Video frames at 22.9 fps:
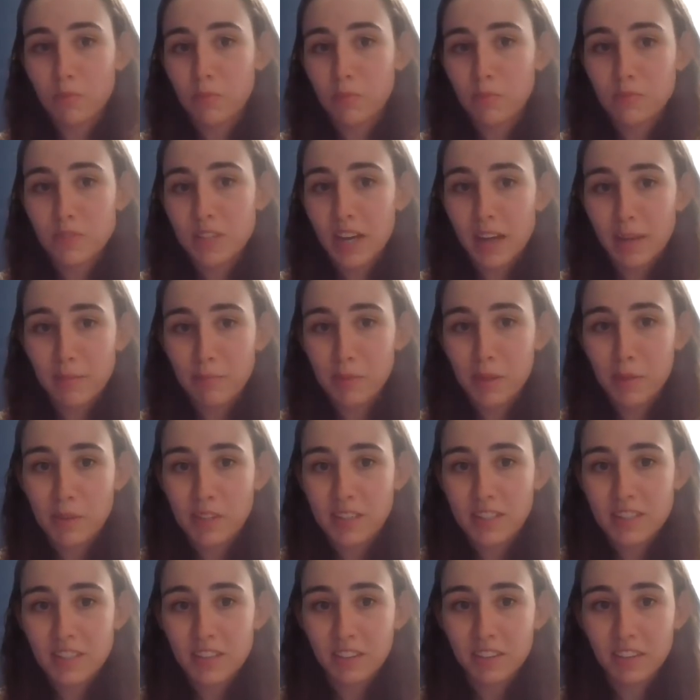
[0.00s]
typed them
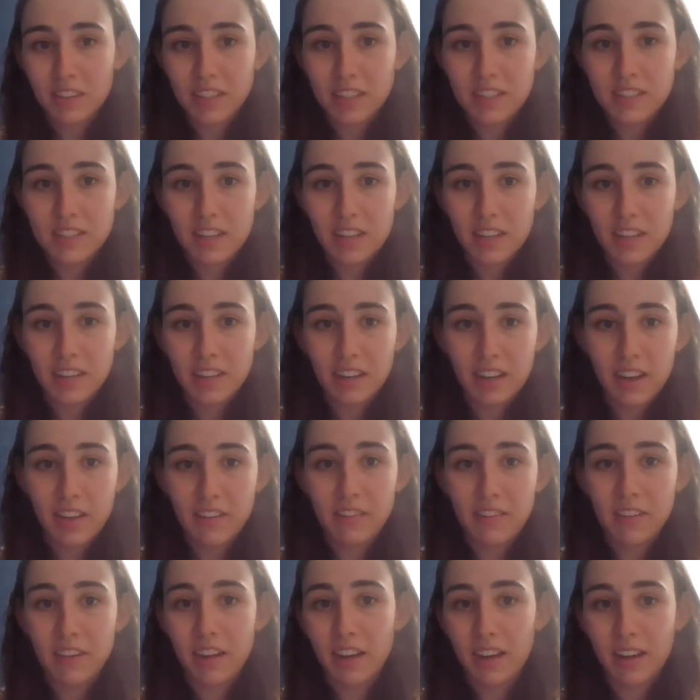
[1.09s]
into LinkedIn, and
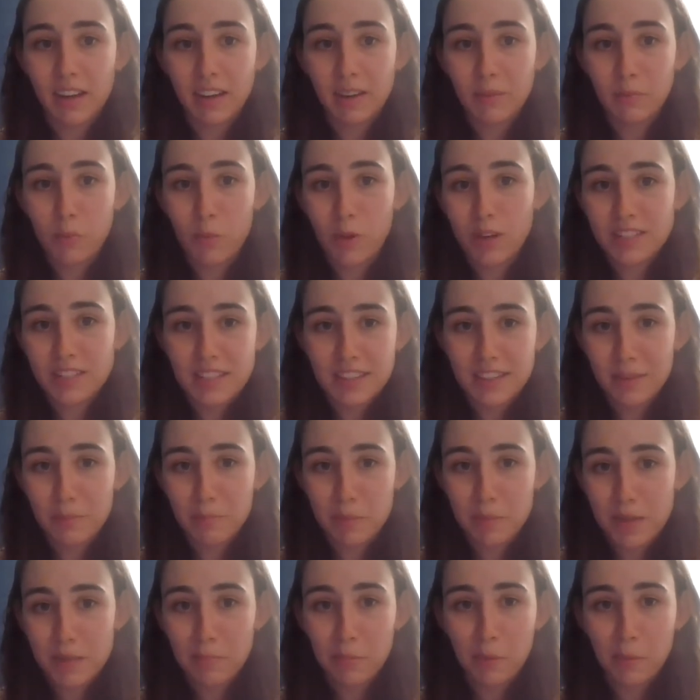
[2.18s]
then I went to the
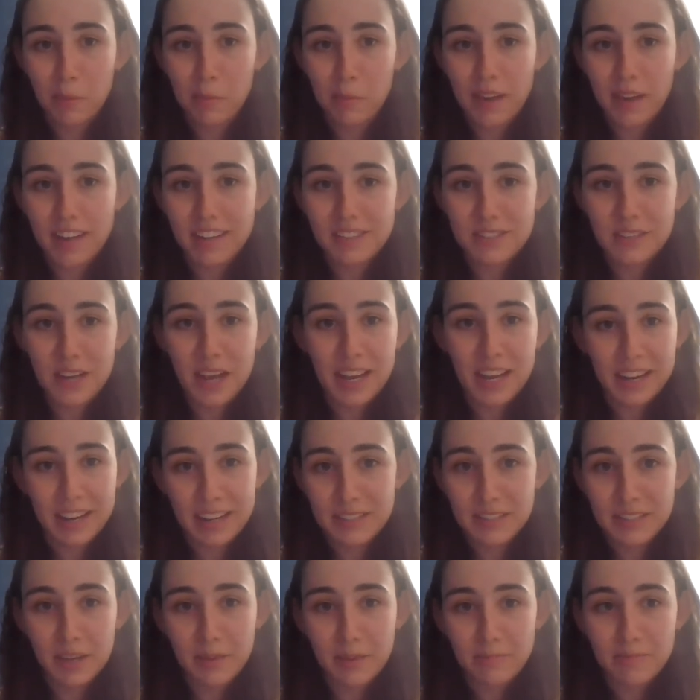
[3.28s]
people page and I
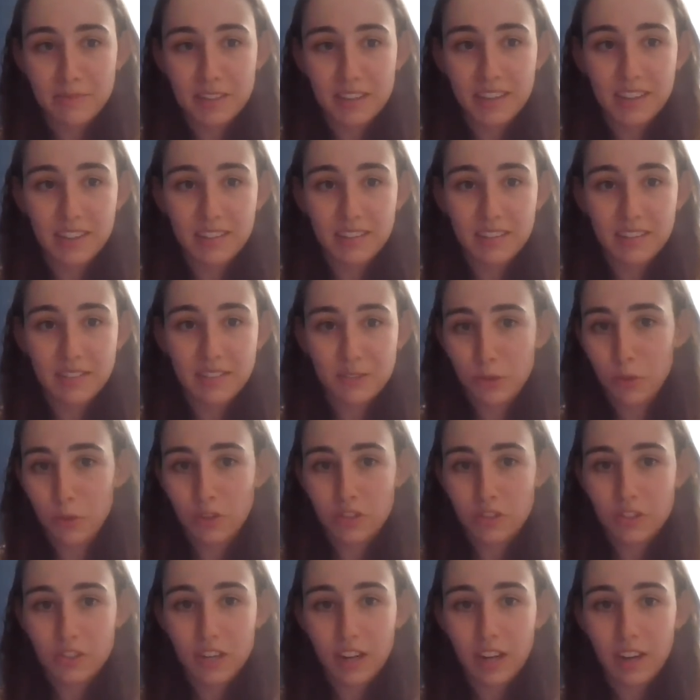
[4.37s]
typed in
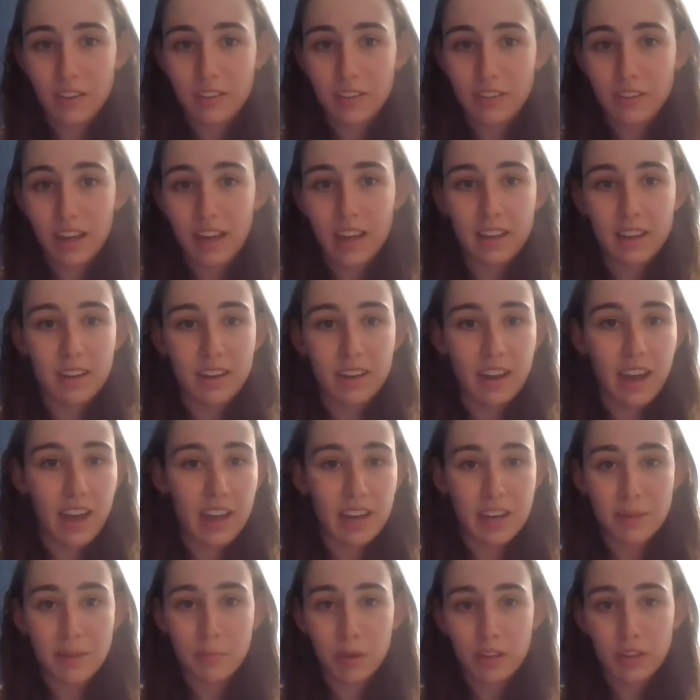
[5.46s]
Georgetown, and
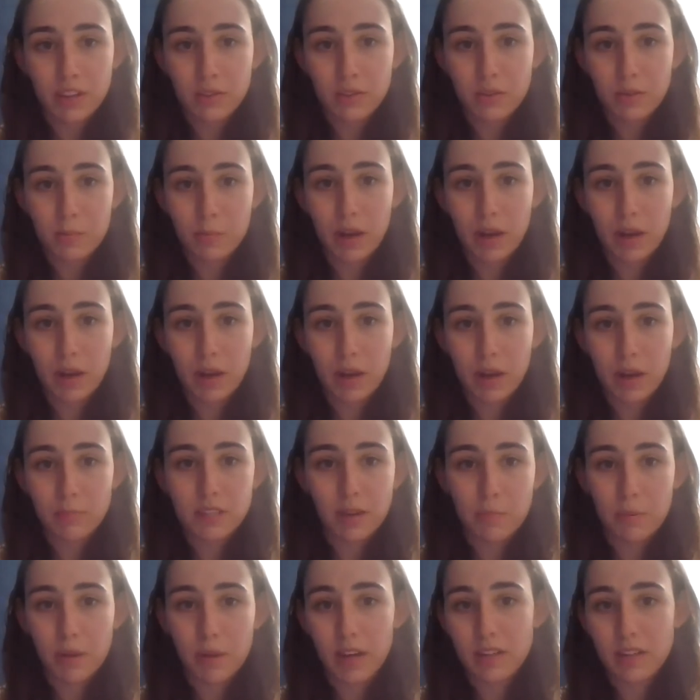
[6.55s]
anybody who popped
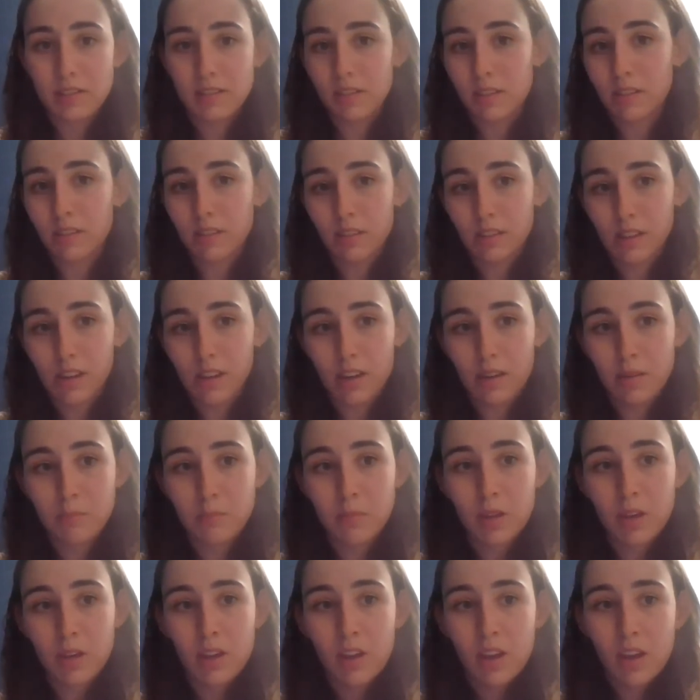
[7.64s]
up as an
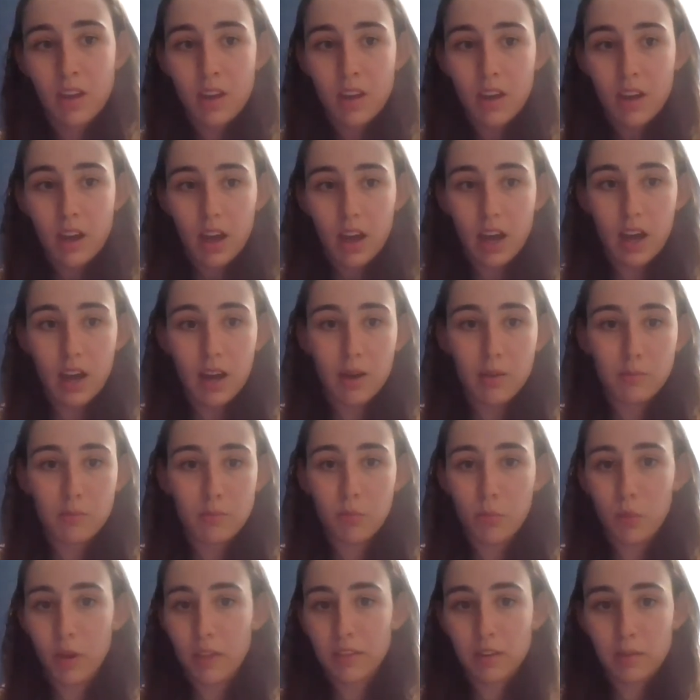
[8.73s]
alum,
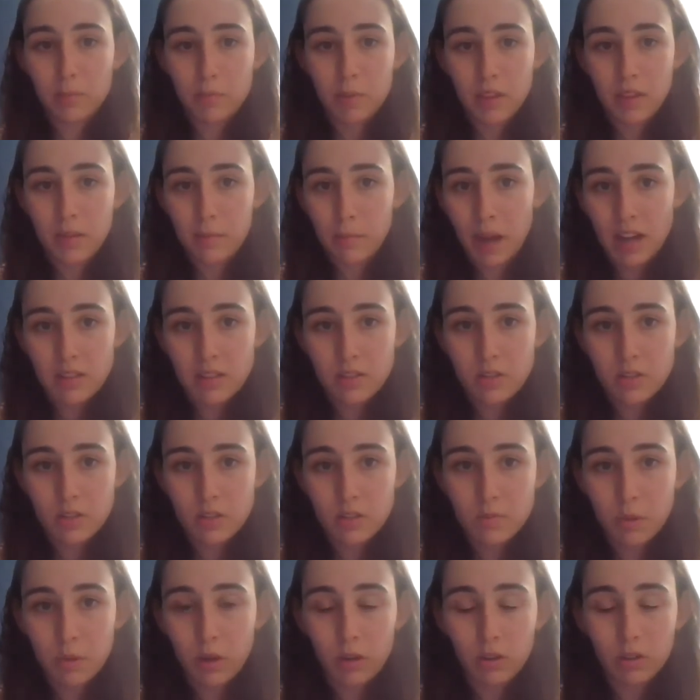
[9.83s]
whether it be the master's
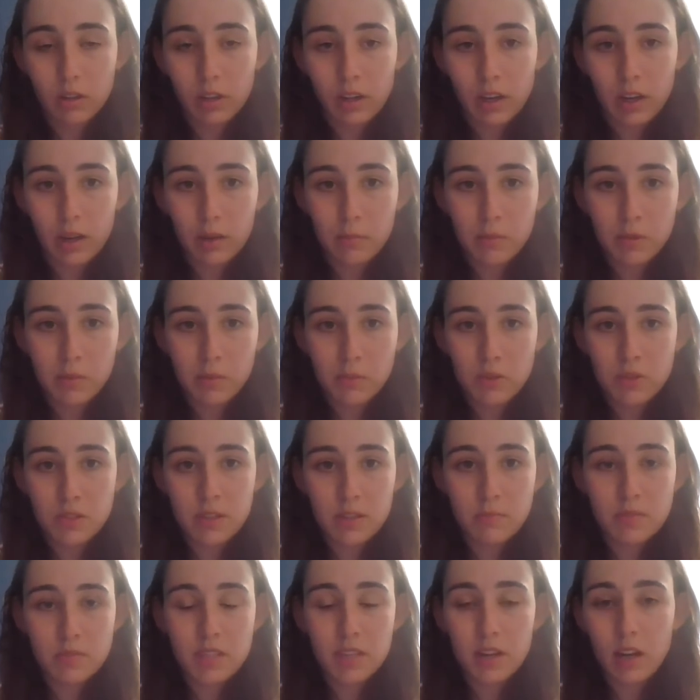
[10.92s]
program in
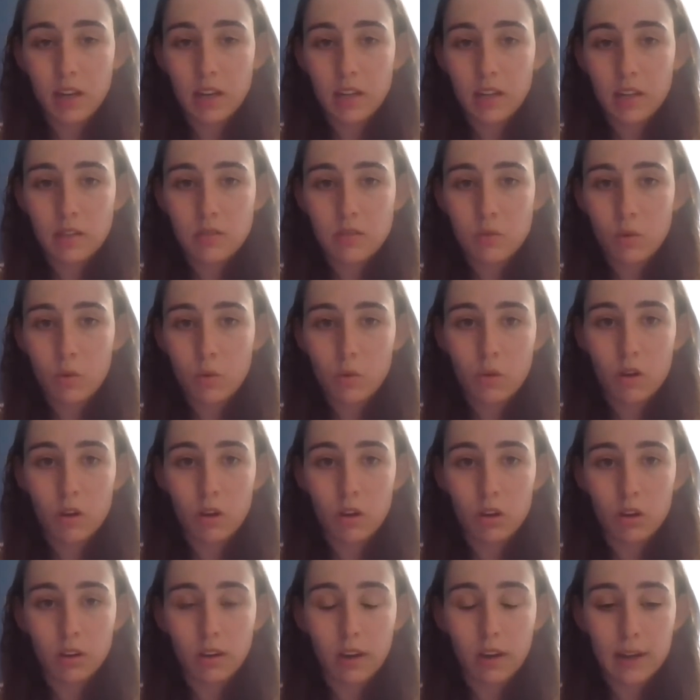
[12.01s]
museum studies
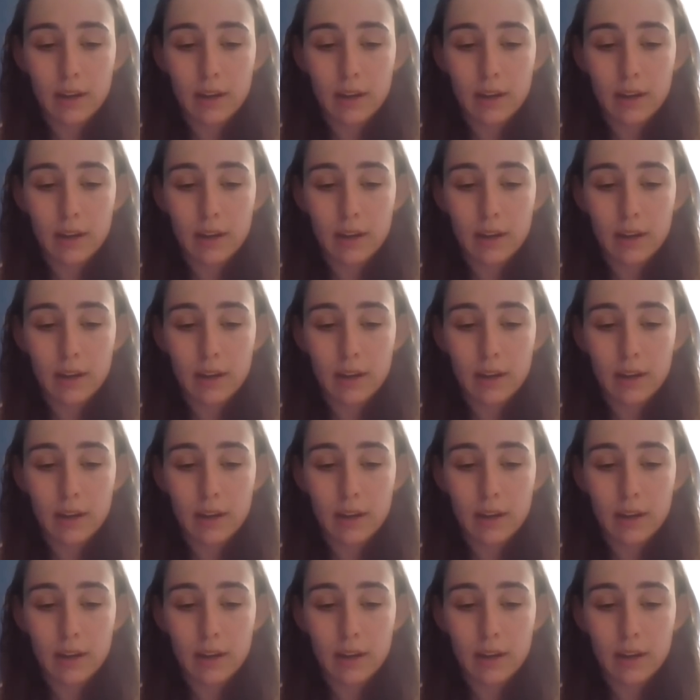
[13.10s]
or